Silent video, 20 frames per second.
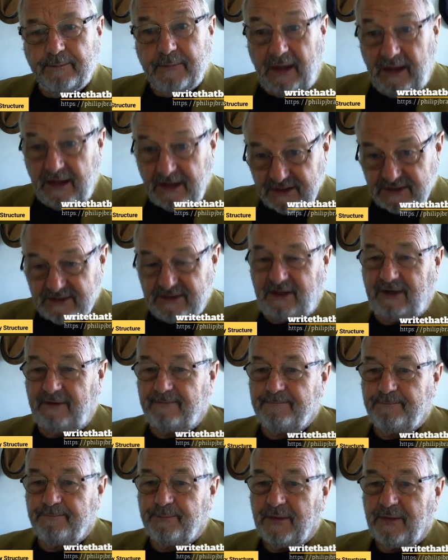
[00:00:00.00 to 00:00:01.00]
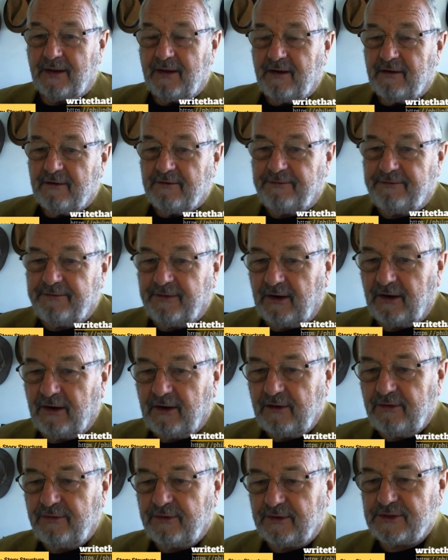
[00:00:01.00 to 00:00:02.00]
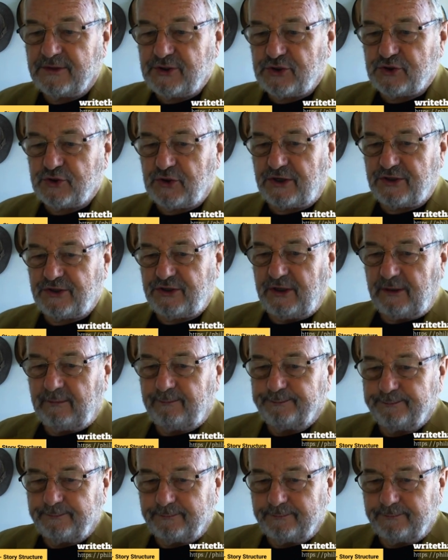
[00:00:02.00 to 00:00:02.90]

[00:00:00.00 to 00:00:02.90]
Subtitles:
he said, follow this structure.